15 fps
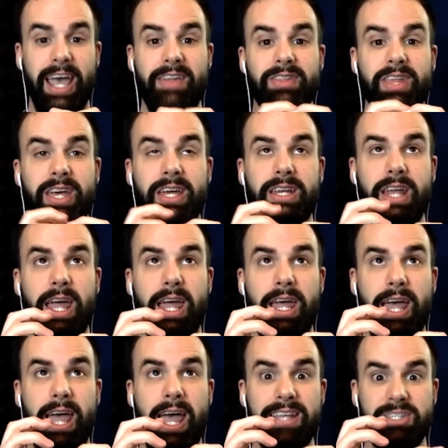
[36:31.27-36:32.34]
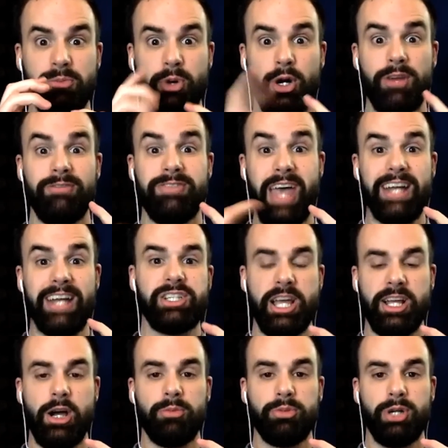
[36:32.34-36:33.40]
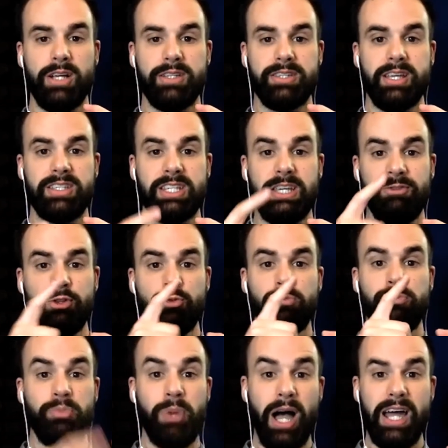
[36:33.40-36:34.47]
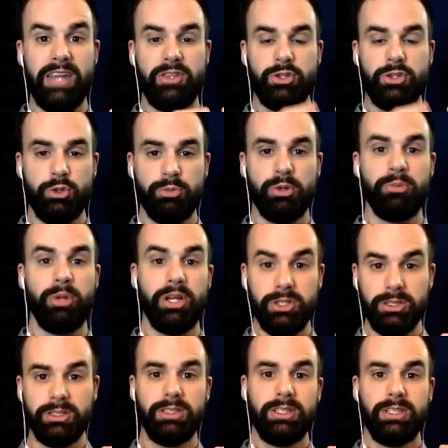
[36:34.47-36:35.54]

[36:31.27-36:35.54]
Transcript: And then as a part of that checkout process, if you buy the Super Bundle,